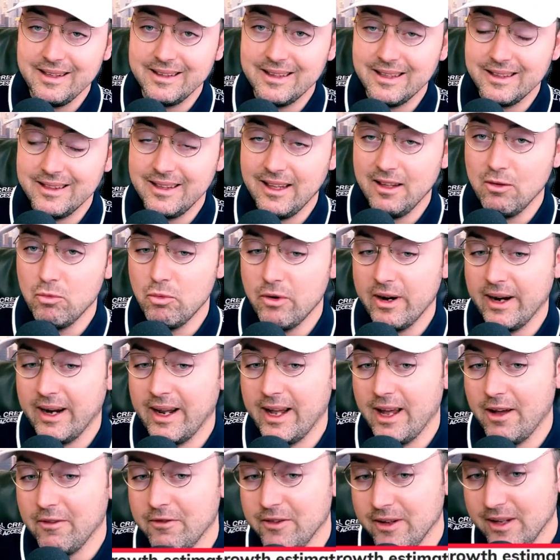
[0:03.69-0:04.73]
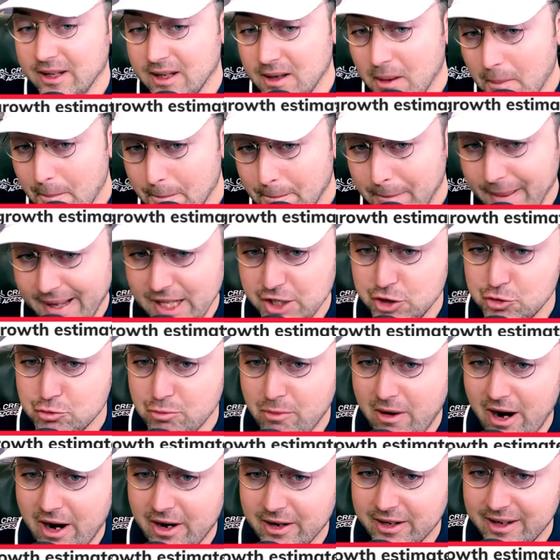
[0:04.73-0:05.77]
Today we're having
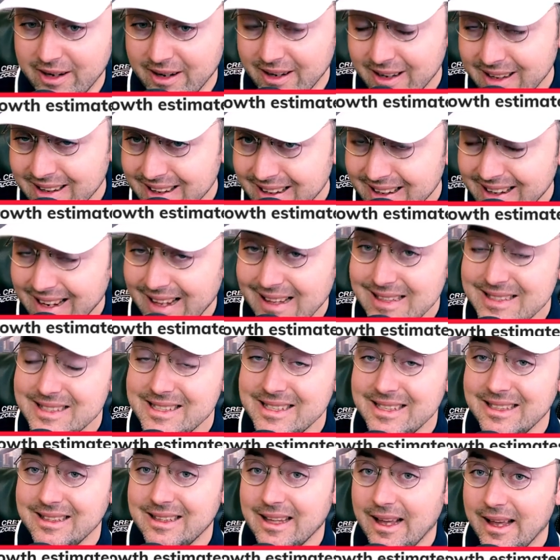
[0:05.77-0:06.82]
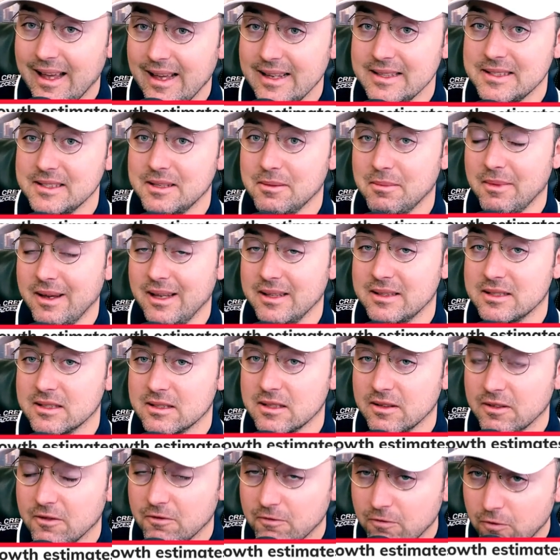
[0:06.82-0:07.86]
benchmark raising the
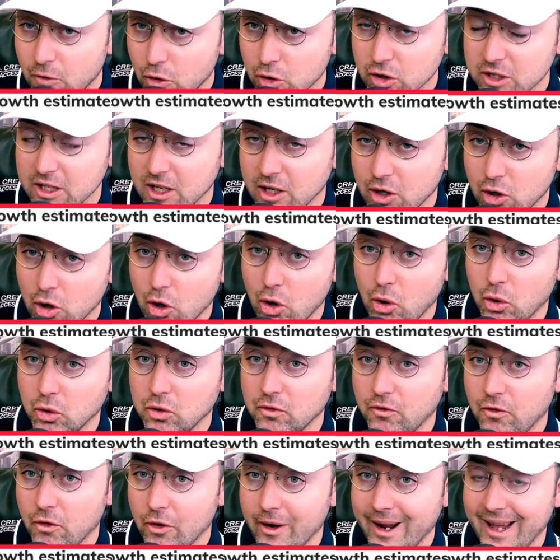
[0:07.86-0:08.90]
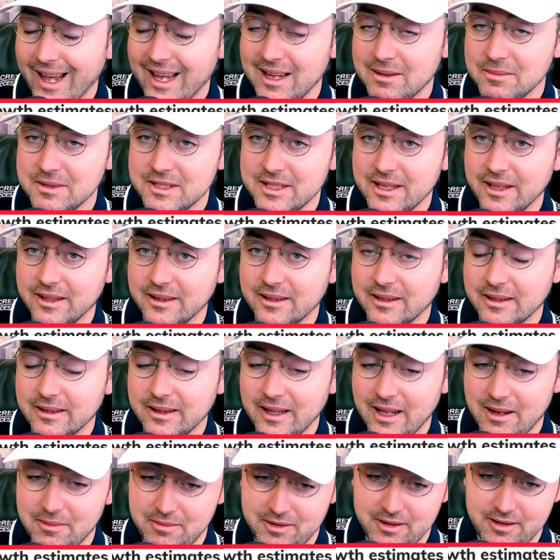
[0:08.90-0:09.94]
estimates for the growth for AMC
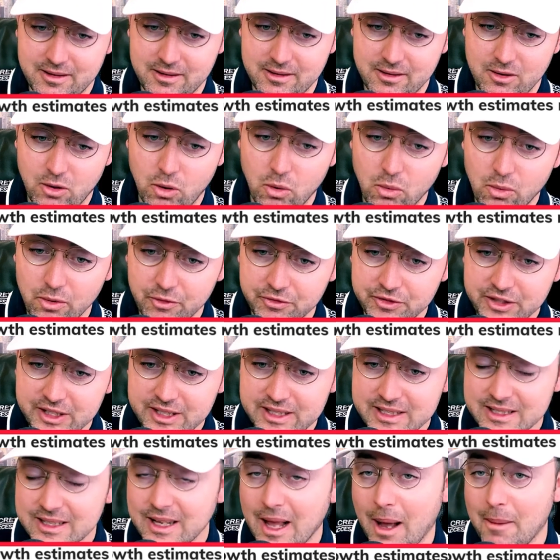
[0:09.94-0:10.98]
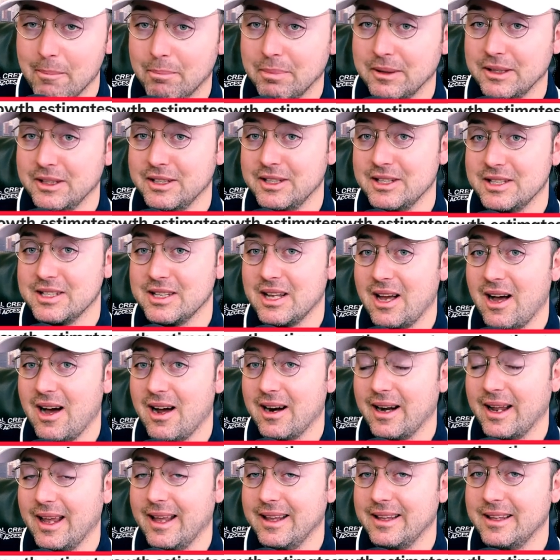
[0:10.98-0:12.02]
Entertainment. All of these companies
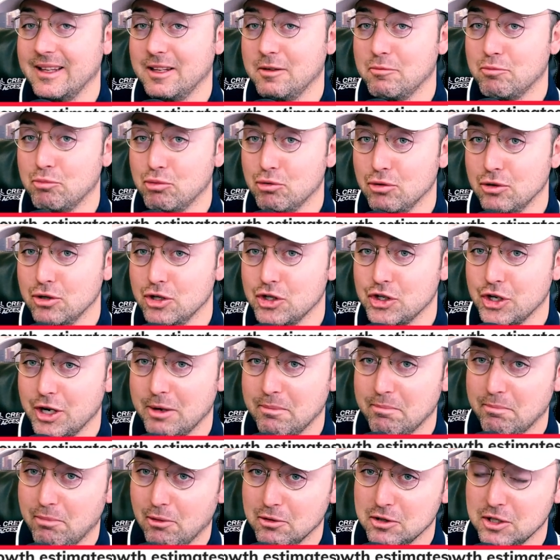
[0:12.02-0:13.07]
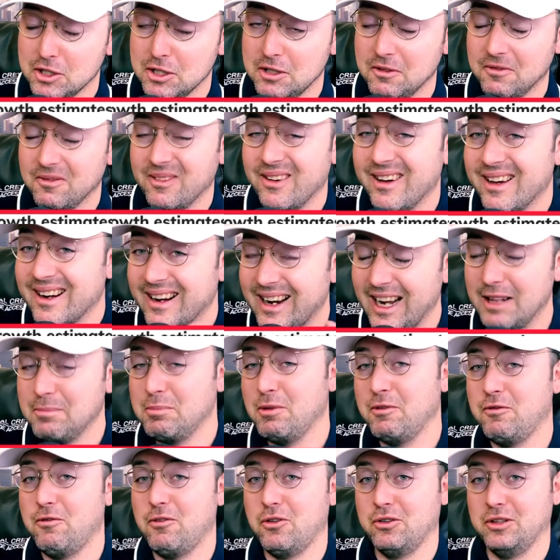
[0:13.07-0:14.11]
are getting bullish and positive right
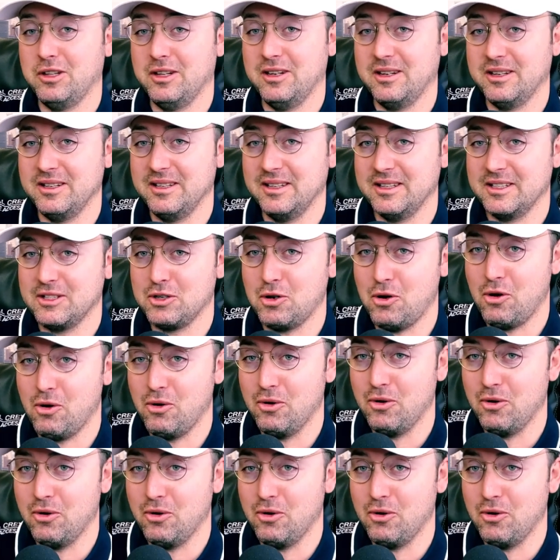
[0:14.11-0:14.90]
before the earnings call.